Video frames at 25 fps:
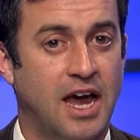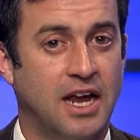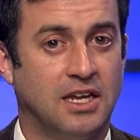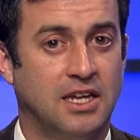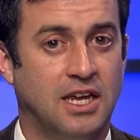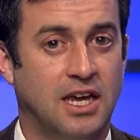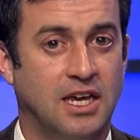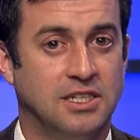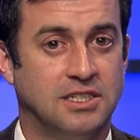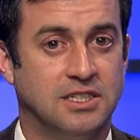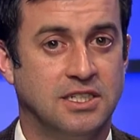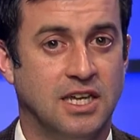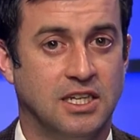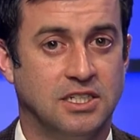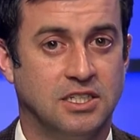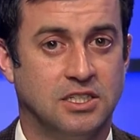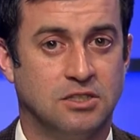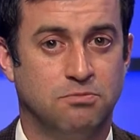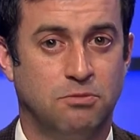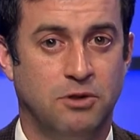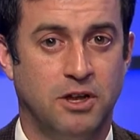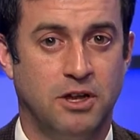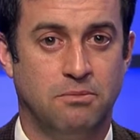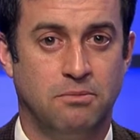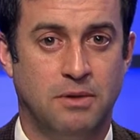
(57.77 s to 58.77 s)
That case
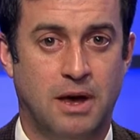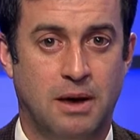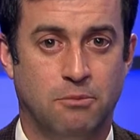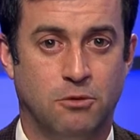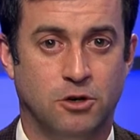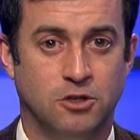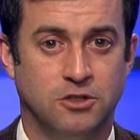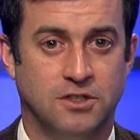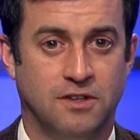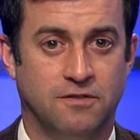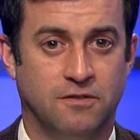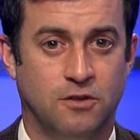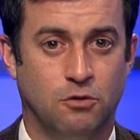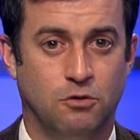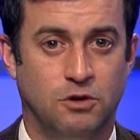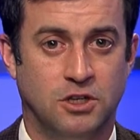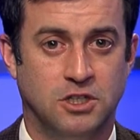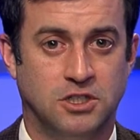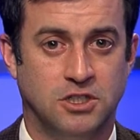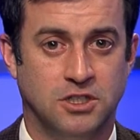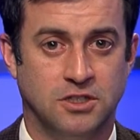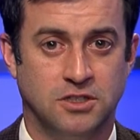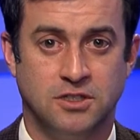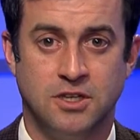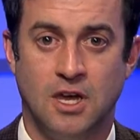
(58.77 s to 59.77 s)
had split members of the
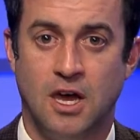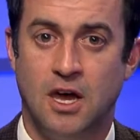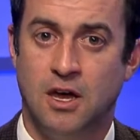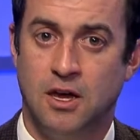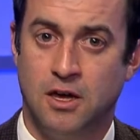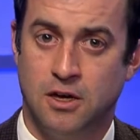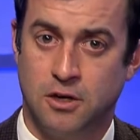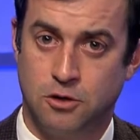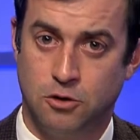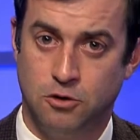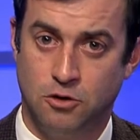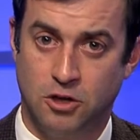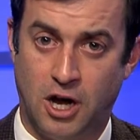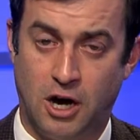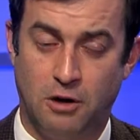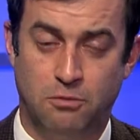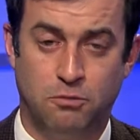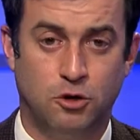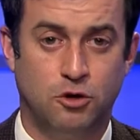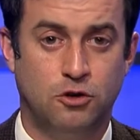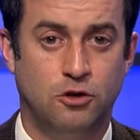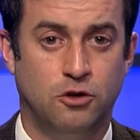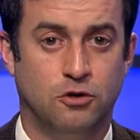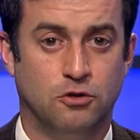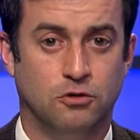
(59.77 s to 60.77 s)
region's
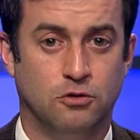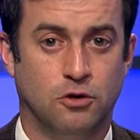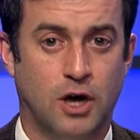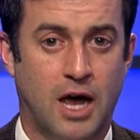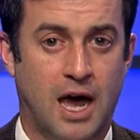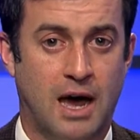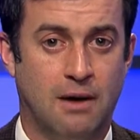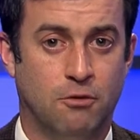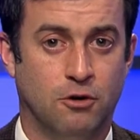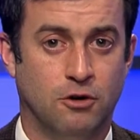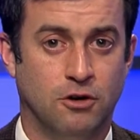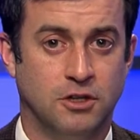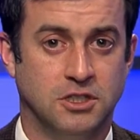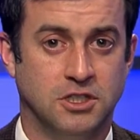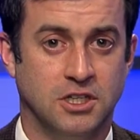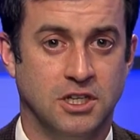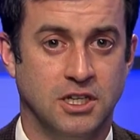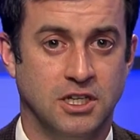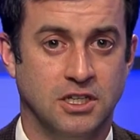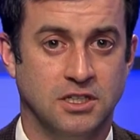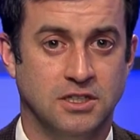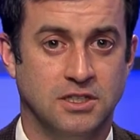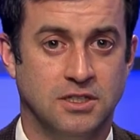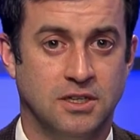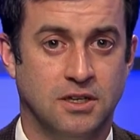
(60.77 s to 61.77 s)
Goolarabooloo
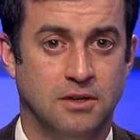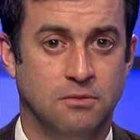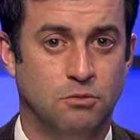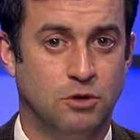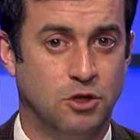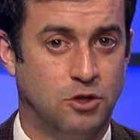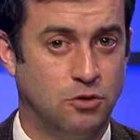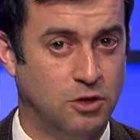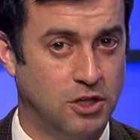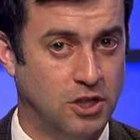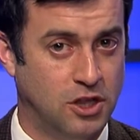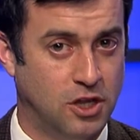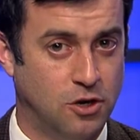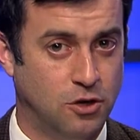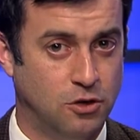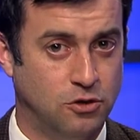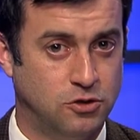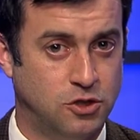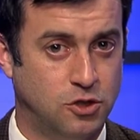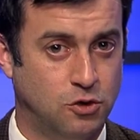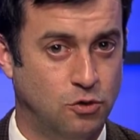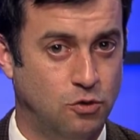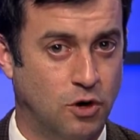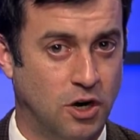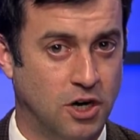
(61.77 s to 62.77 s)
Aborigines between
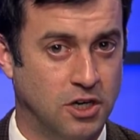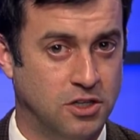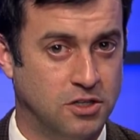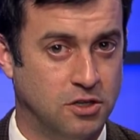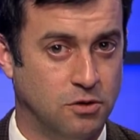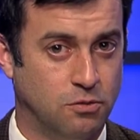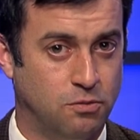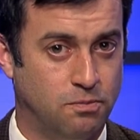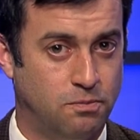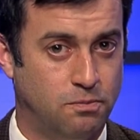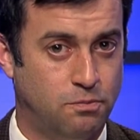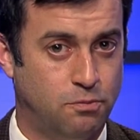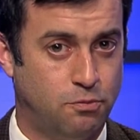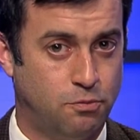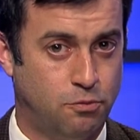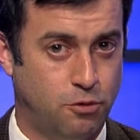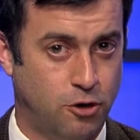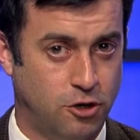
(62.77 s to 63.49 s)
those who wanted to